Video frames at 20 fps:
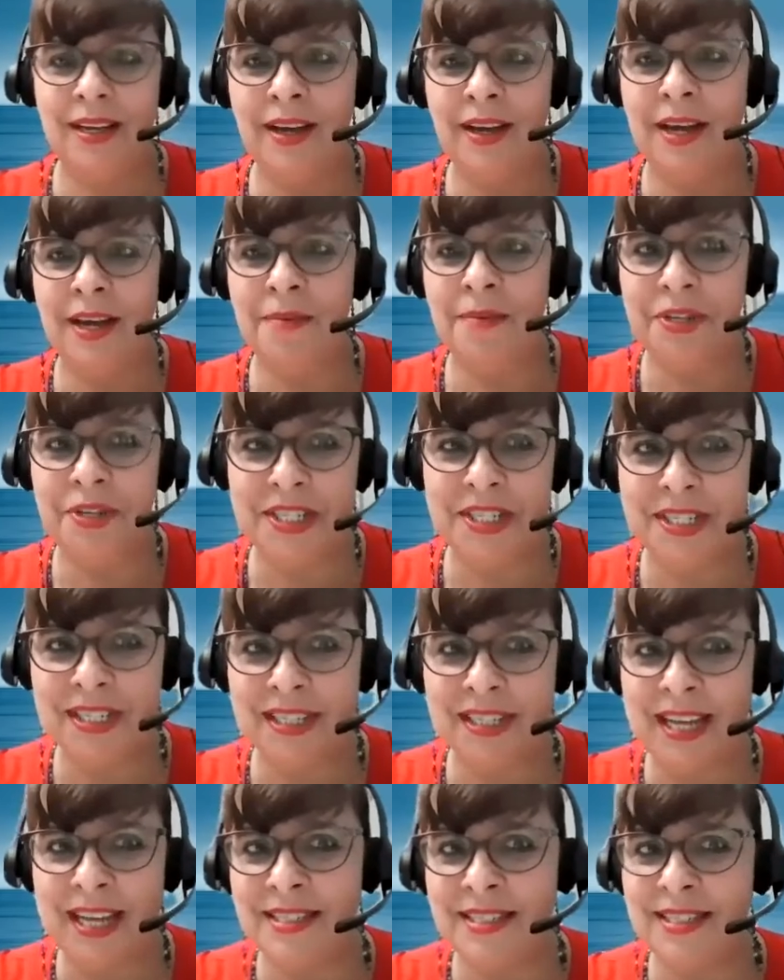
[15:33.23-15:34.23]
Okay,
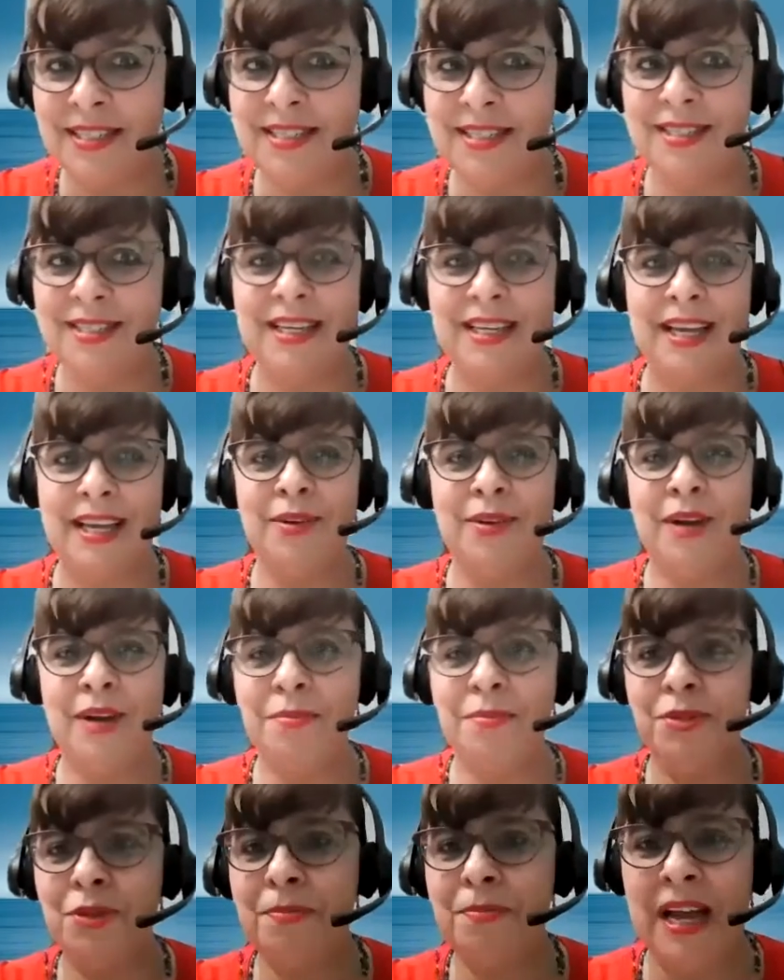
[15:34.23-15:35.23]
Mirtis, can you
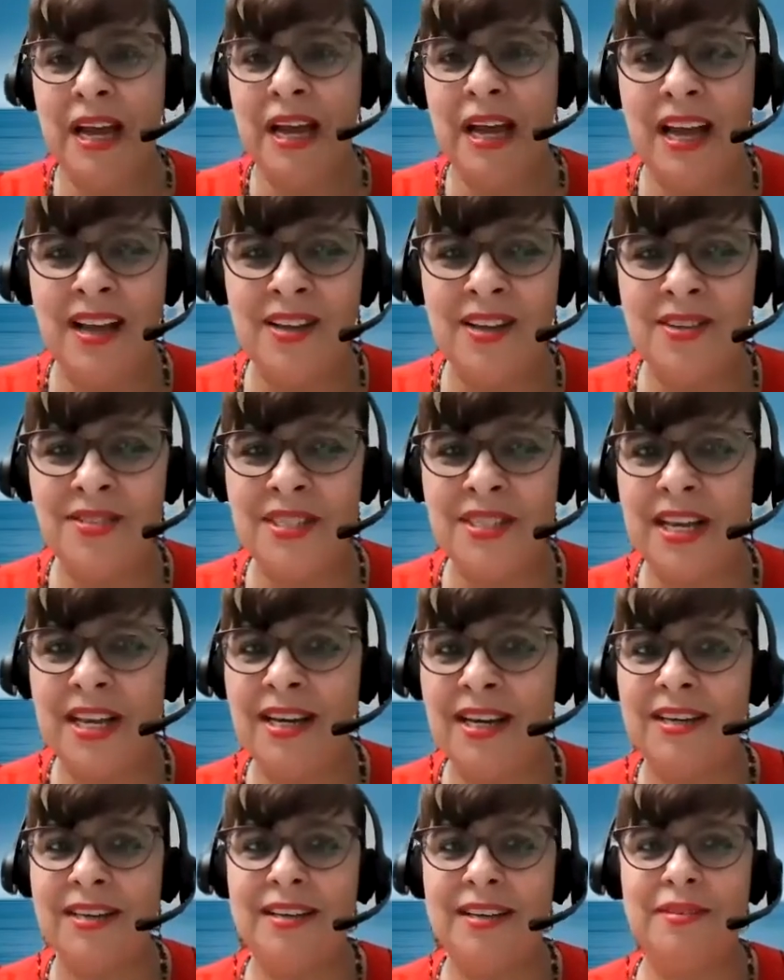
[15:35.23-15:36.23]
come to my house
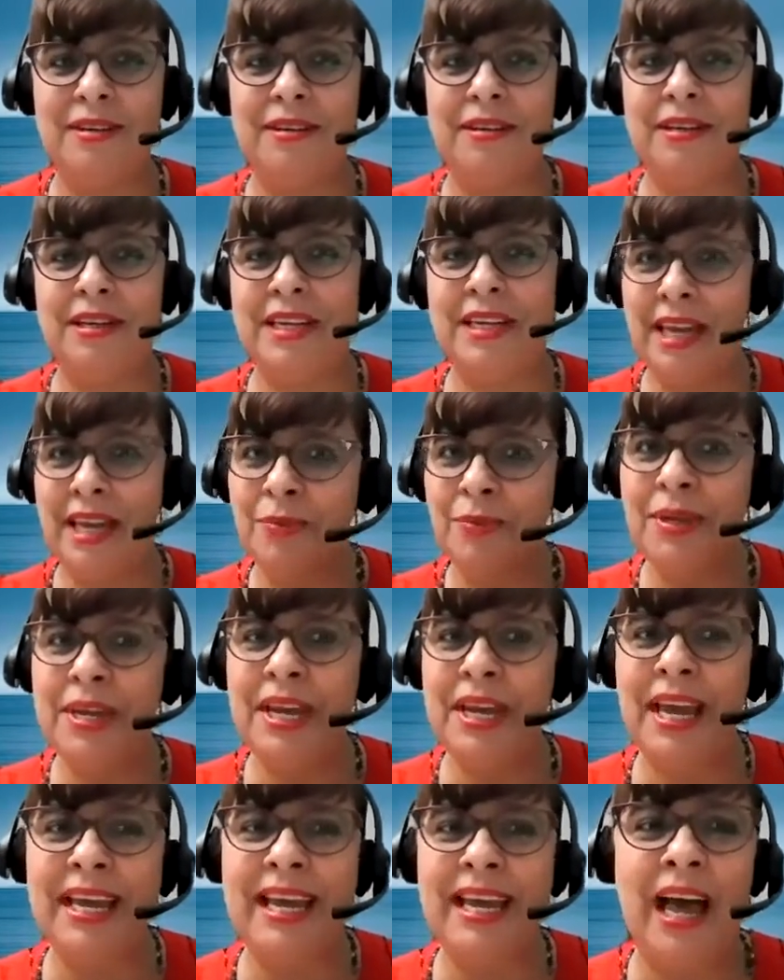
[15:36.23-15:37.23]
and can
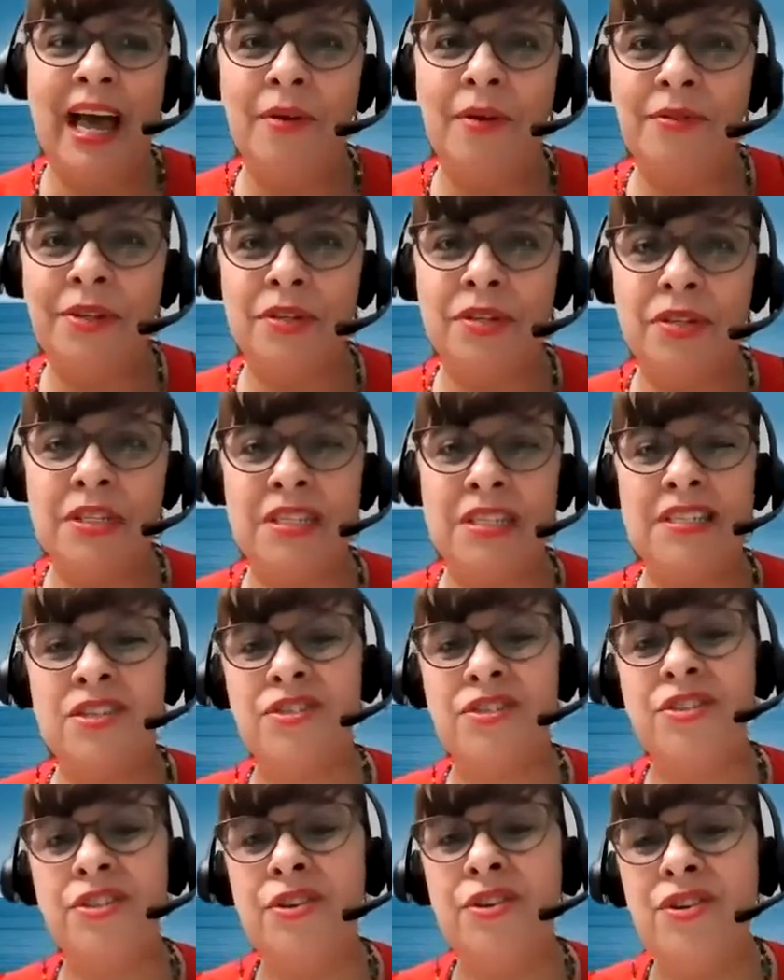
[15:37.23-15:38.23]
we hang out? And the
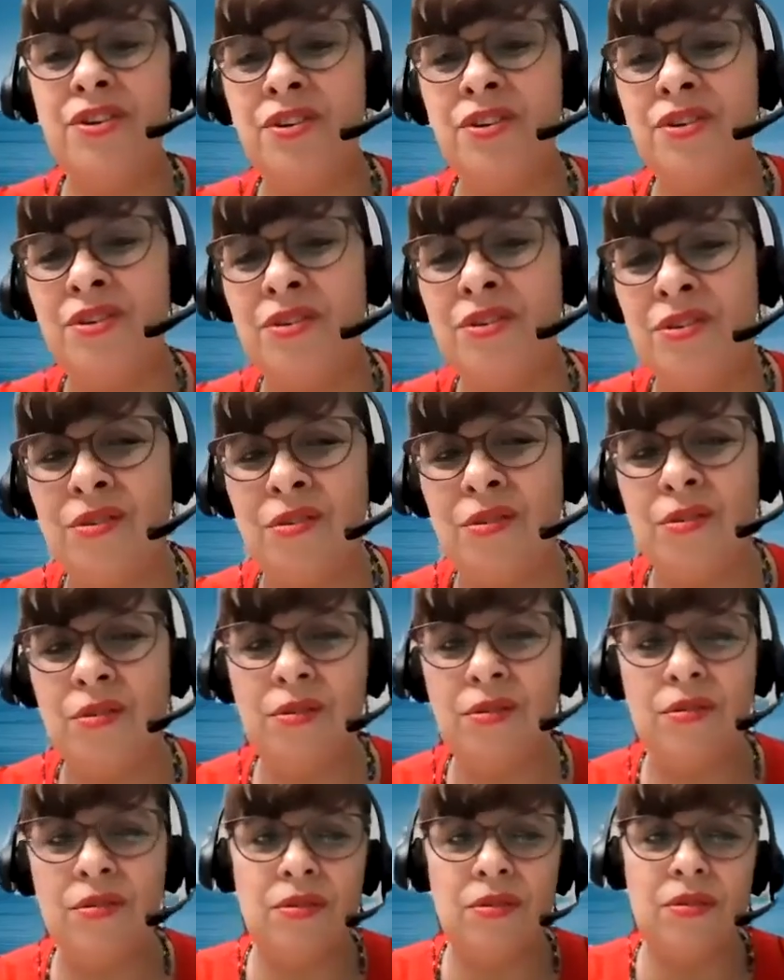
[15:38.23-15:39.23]
sister,
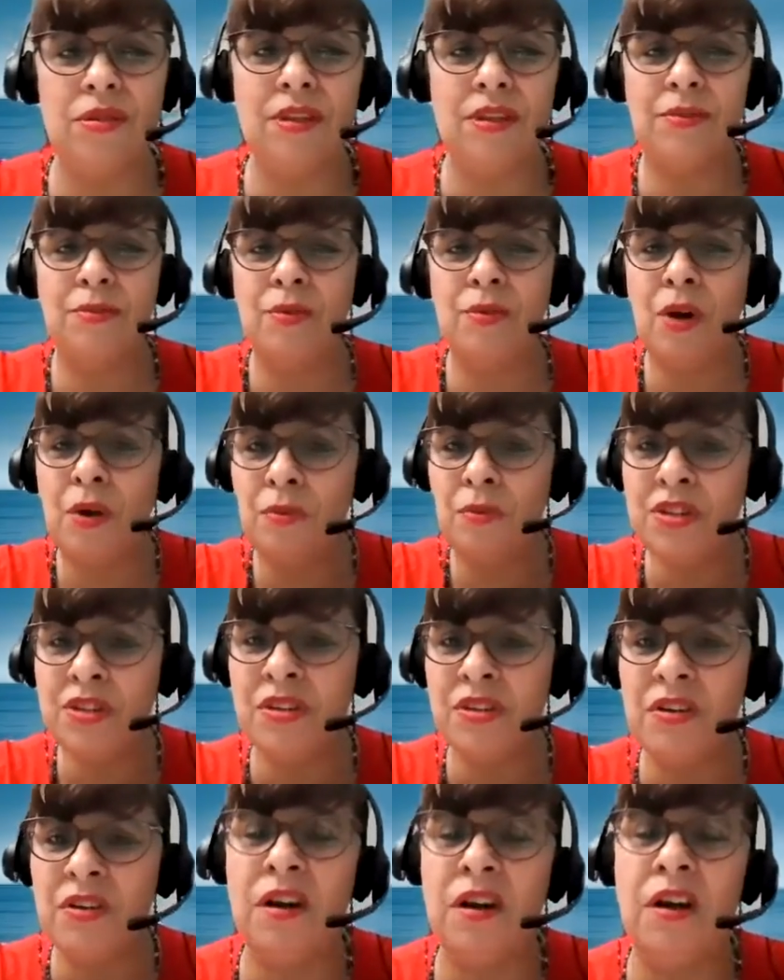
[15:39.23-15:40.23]
no. Well,
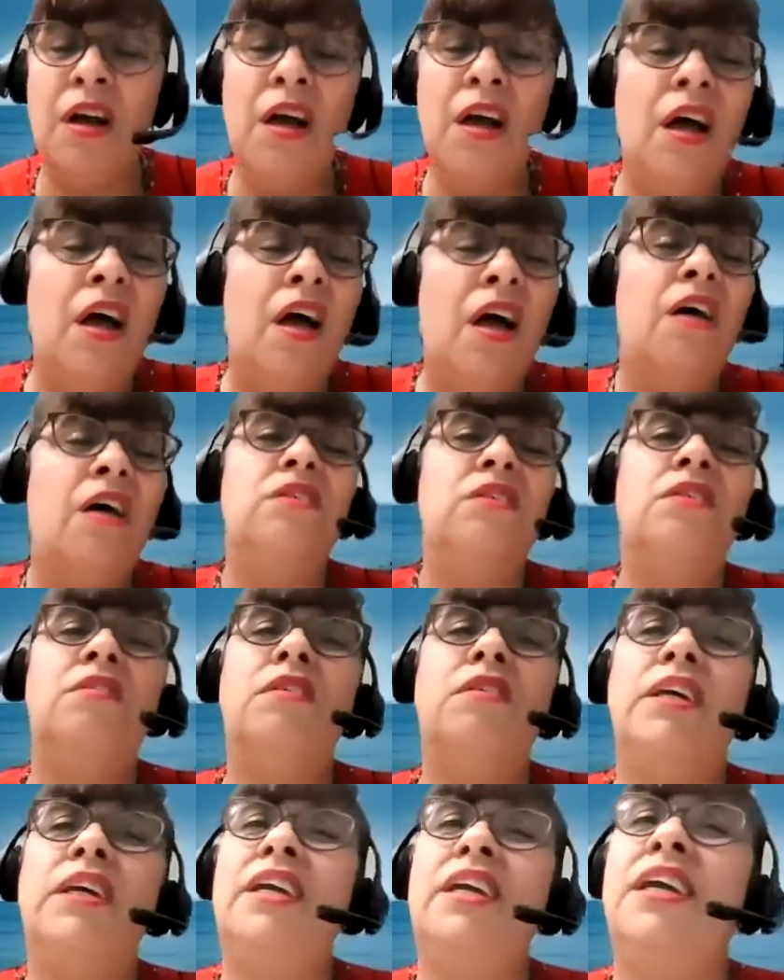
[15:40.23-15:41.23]
what's gonna,
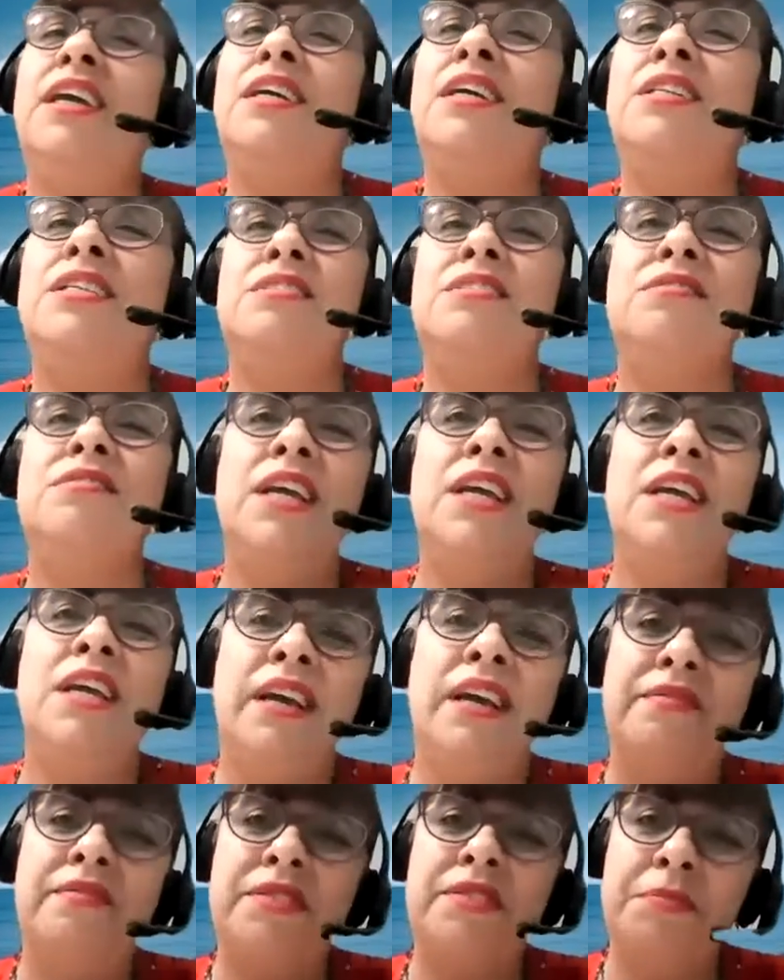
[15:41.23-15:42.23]
no, I can't.
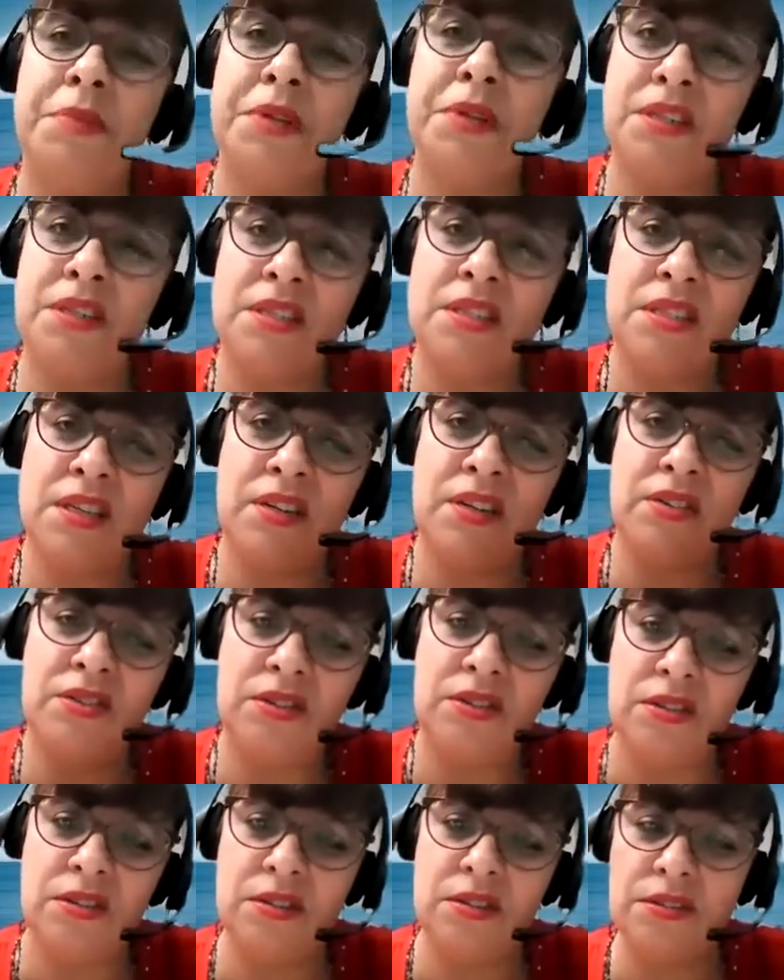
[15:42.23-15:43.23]
Today I have to get a
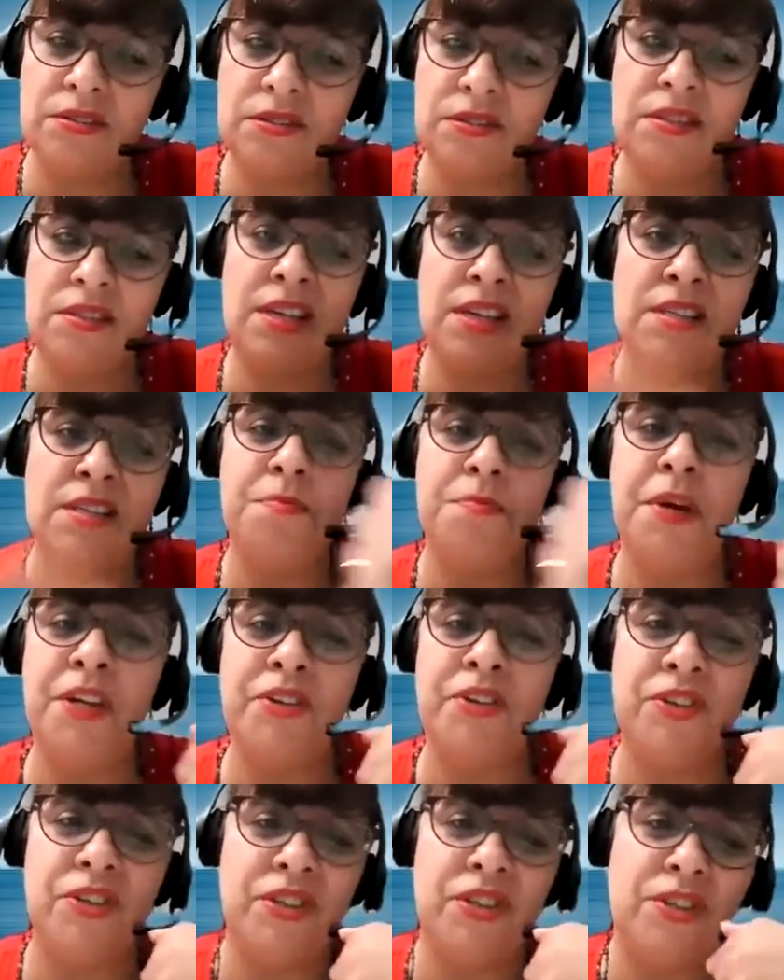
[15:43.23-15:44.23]
center. Today is
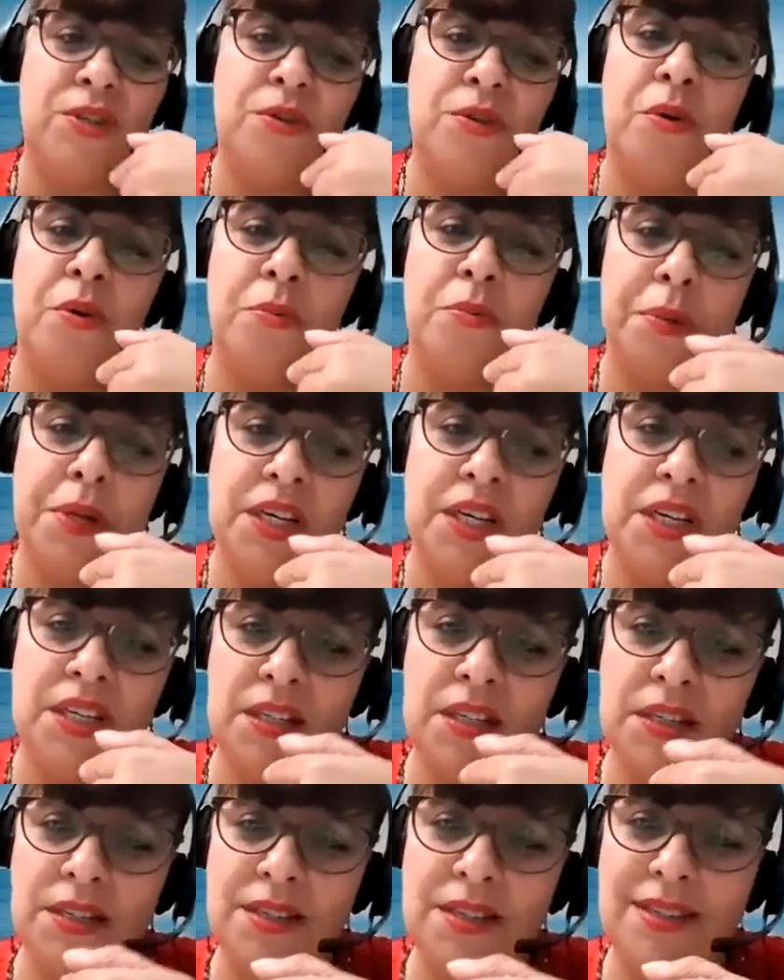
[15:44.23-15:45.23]
my turn to
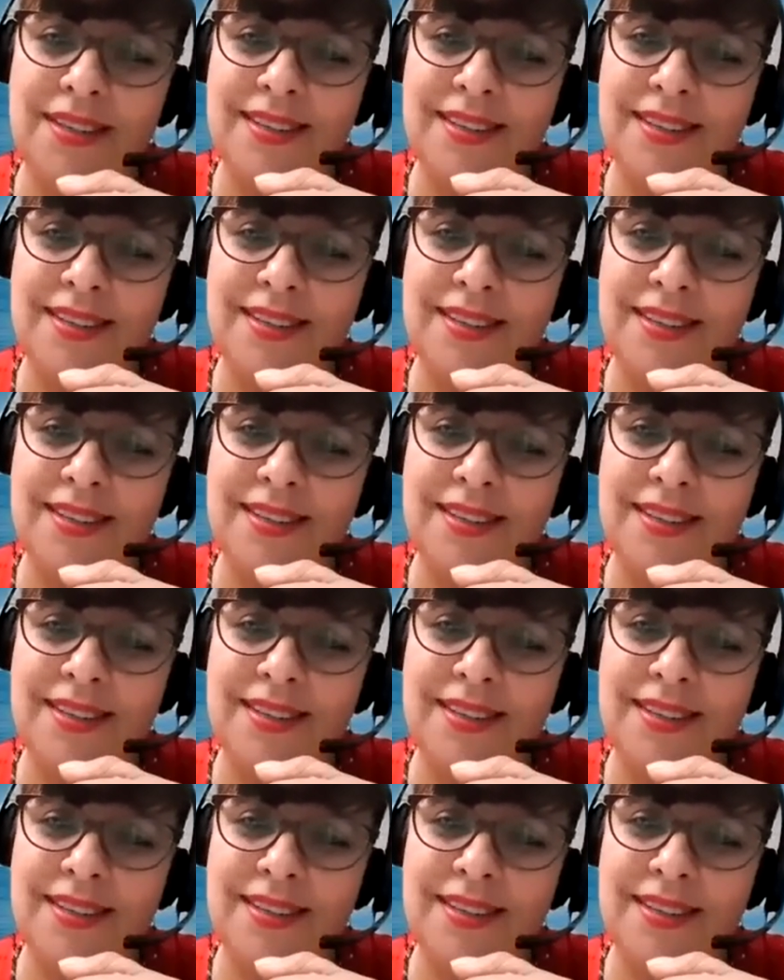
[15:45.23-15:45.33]
open.